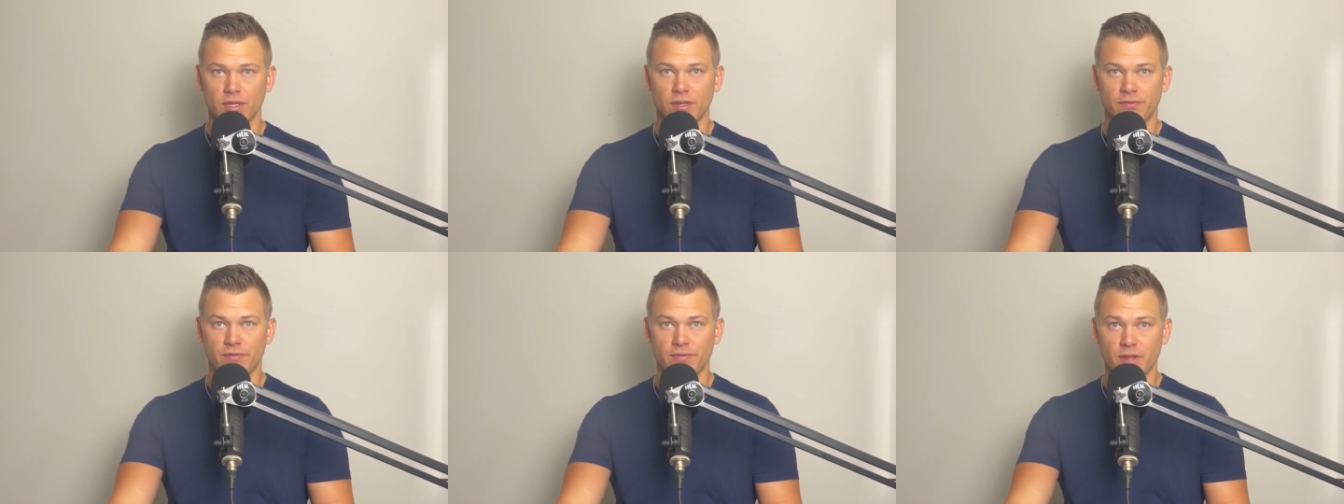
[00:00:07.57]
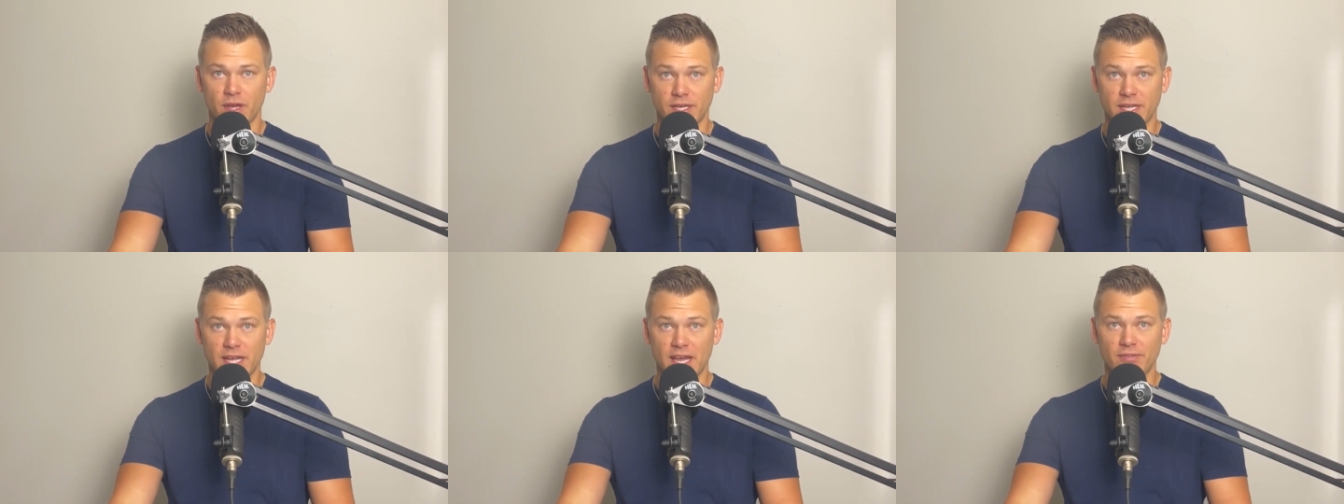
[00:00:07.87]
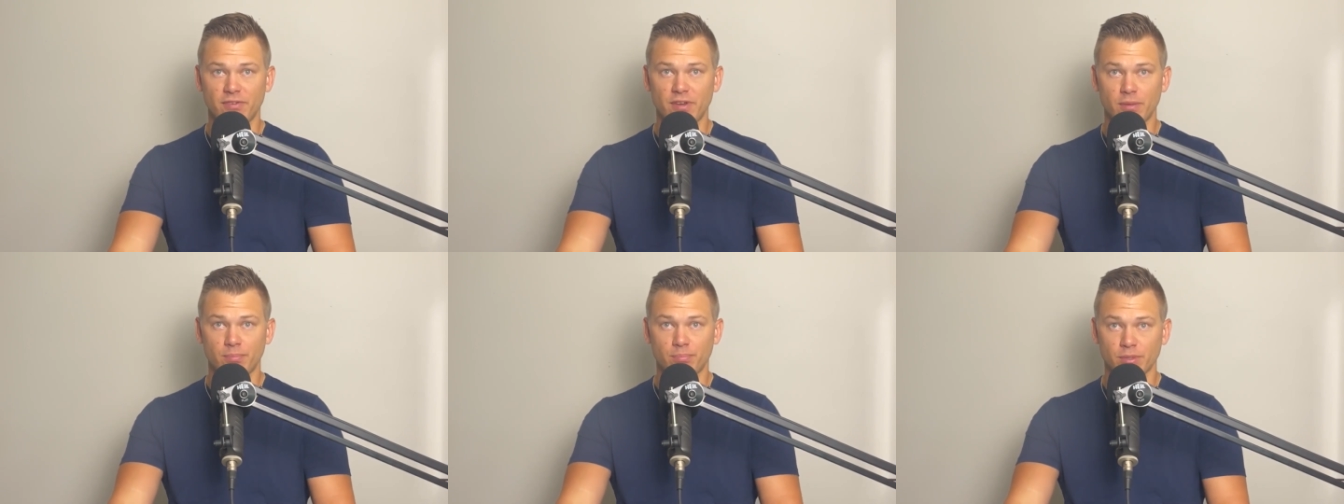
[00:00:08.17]
def- a,
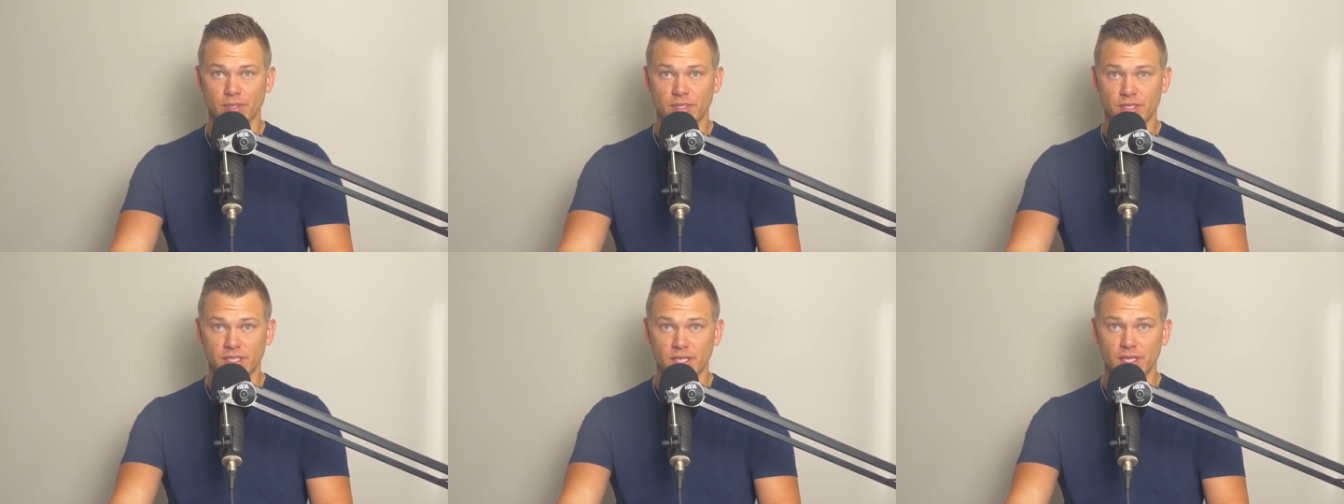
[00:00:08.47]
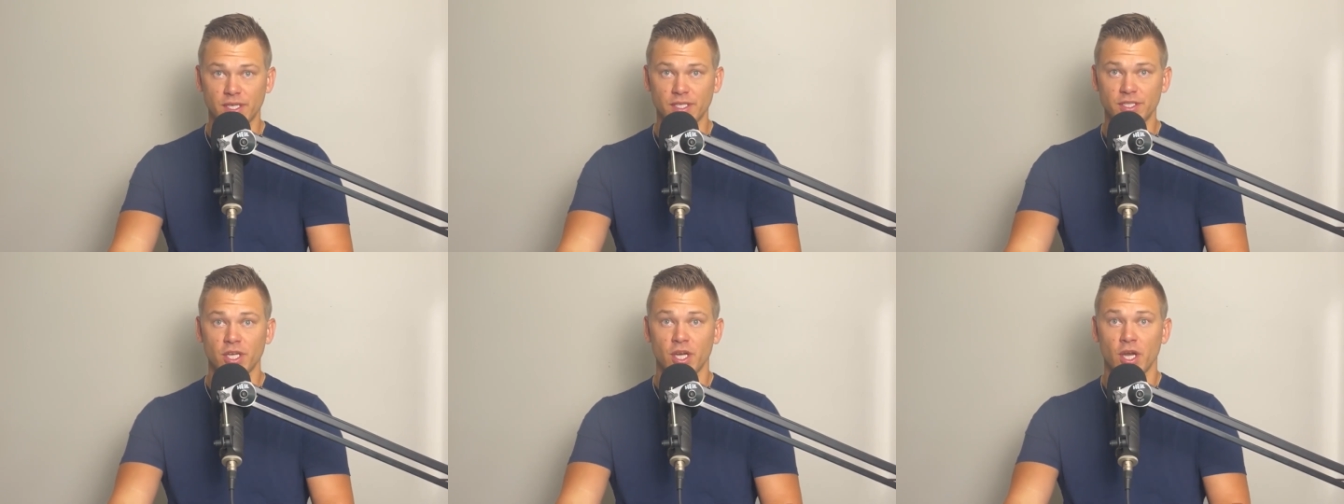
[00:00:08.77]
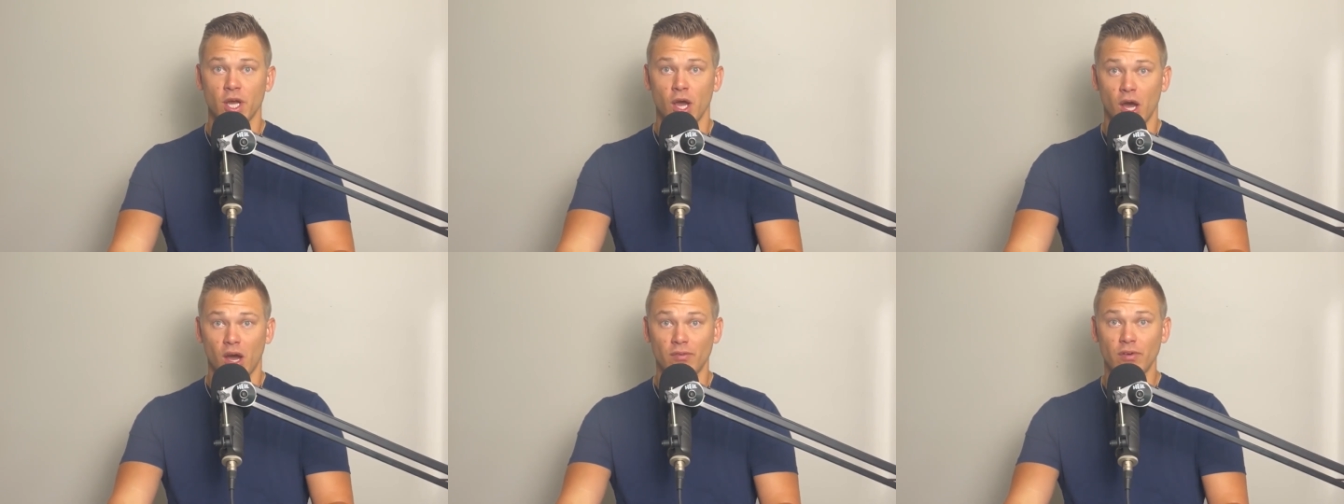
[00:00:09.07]
definite percentage
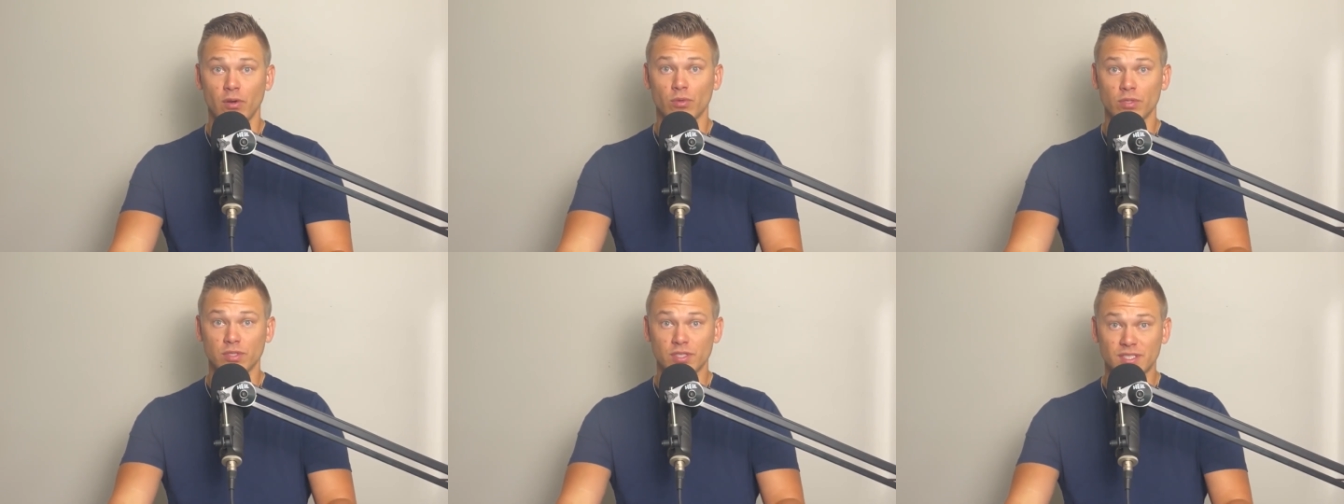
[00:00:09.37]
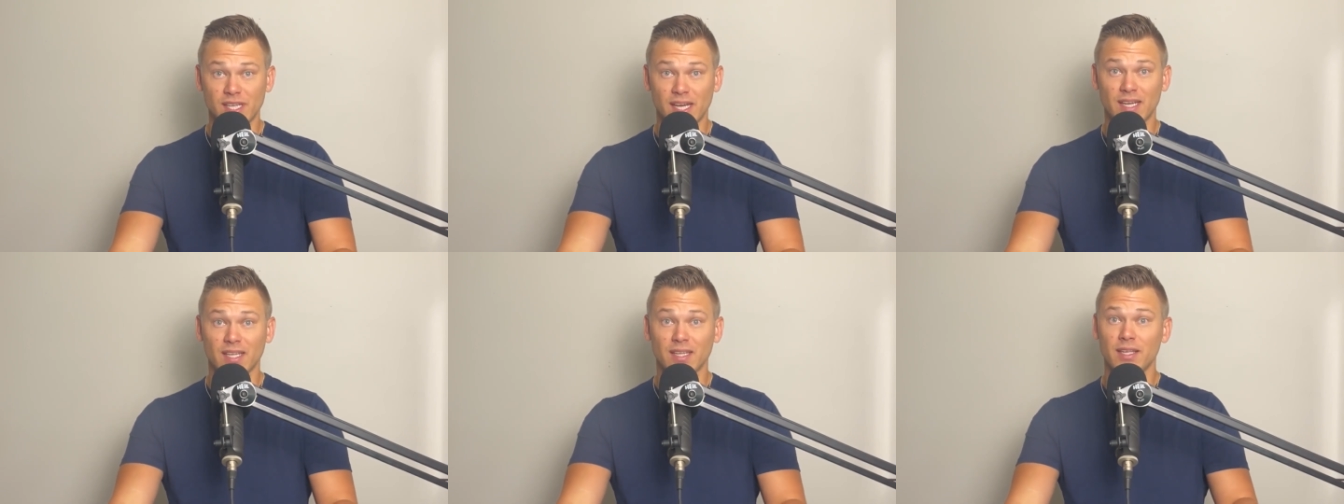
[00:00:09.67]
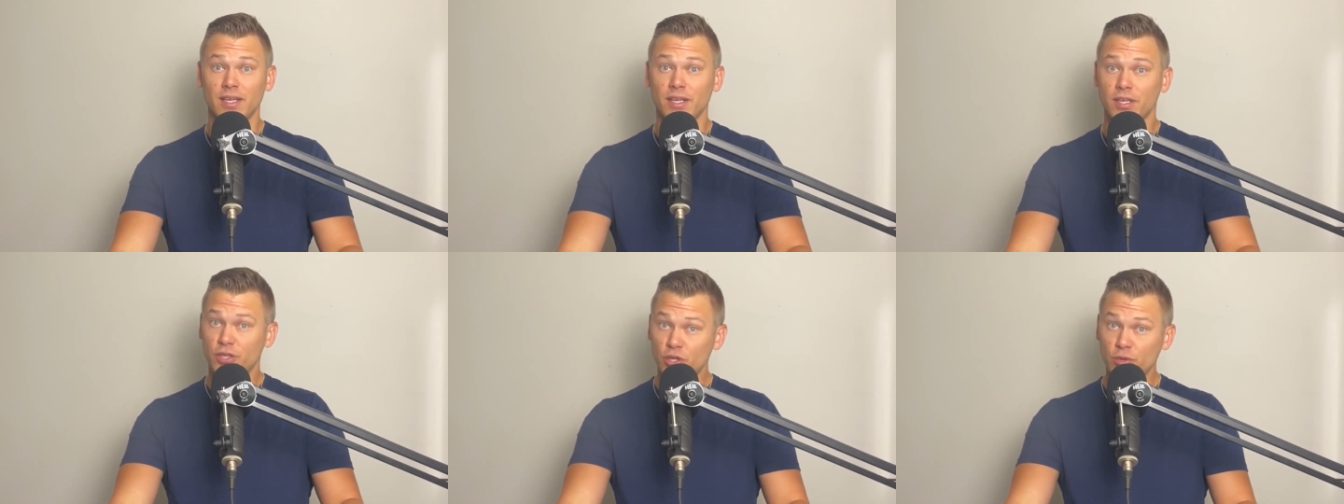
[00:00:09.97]
of it will
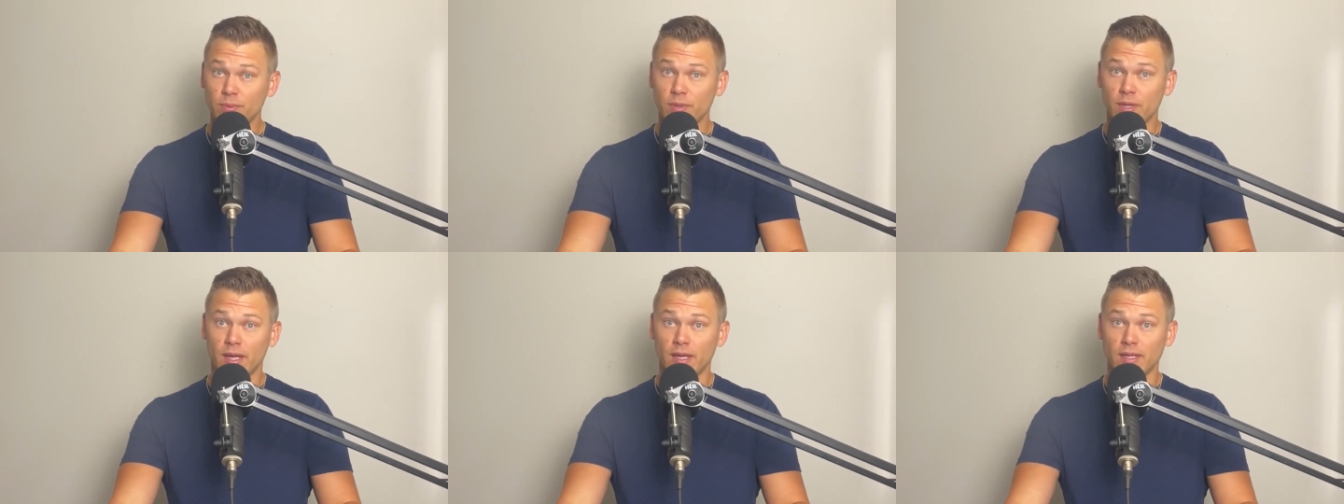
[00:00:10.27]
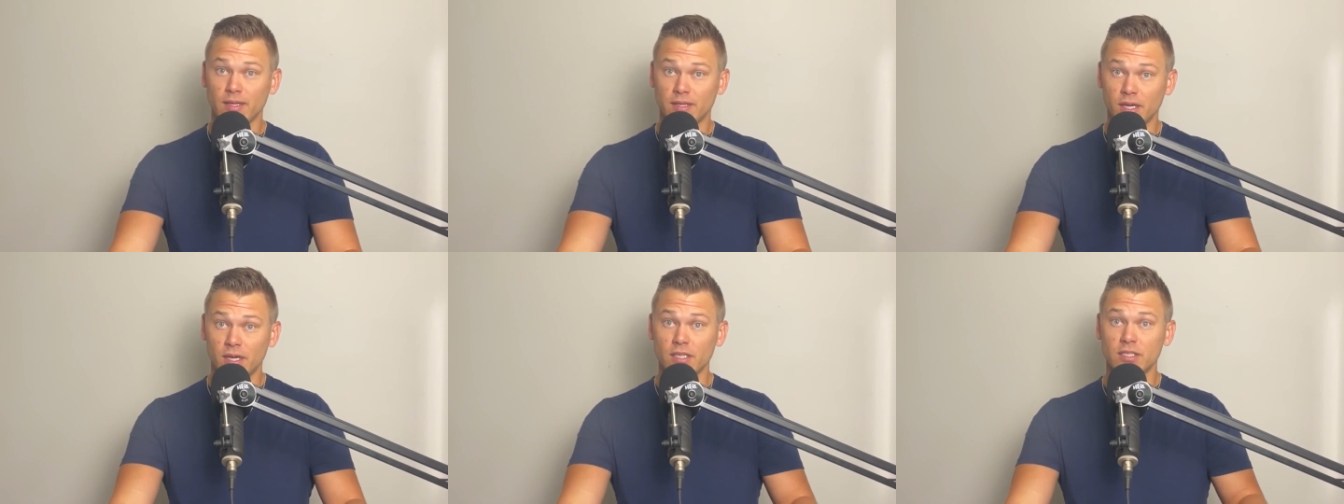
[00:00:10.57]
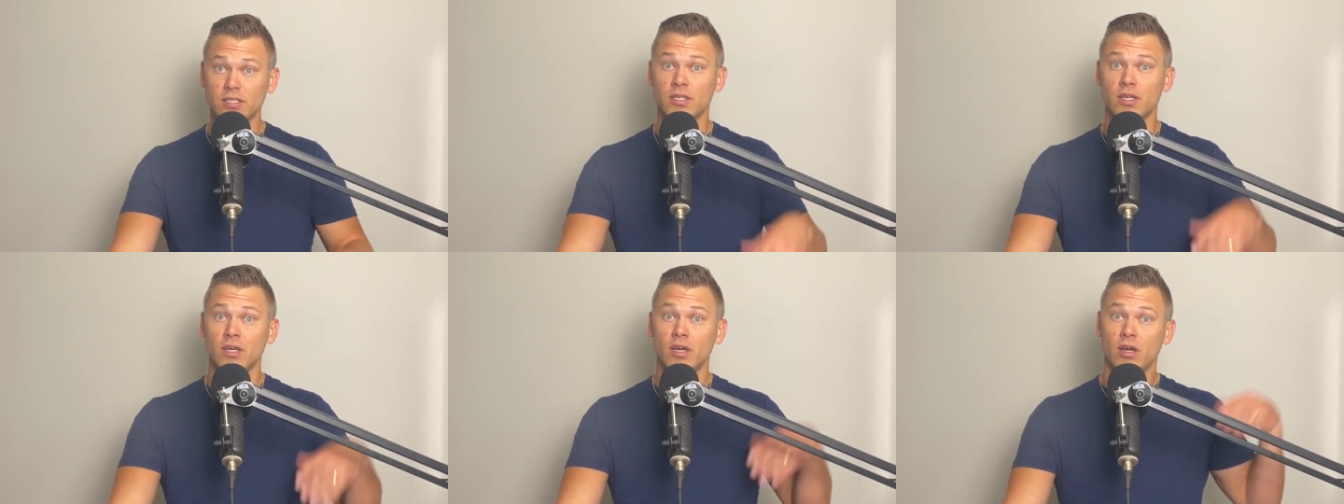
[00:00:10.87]
steadily accumulate,
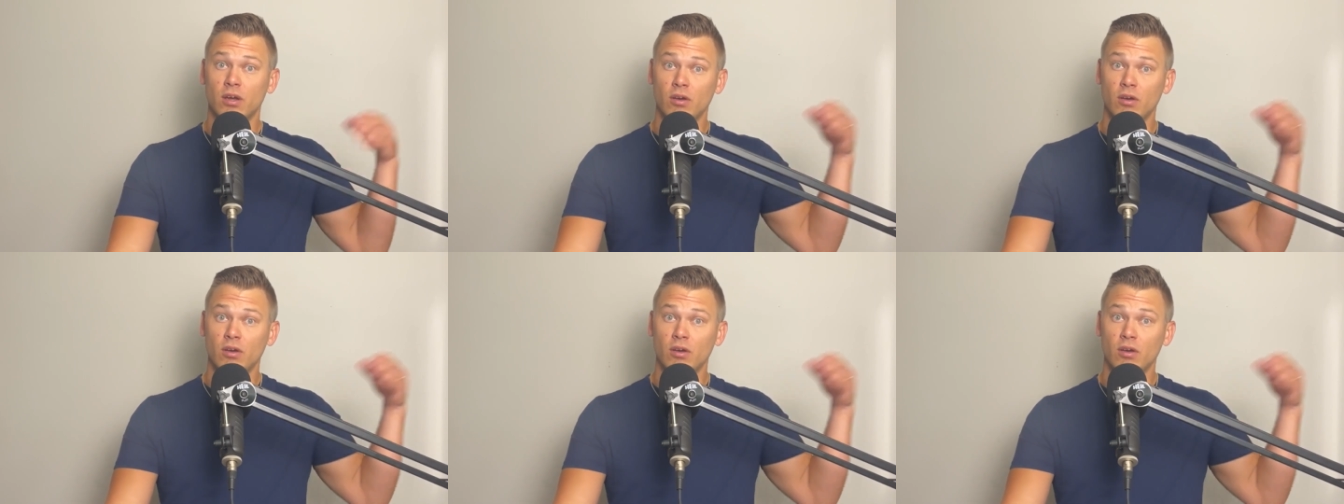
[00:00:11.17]
thus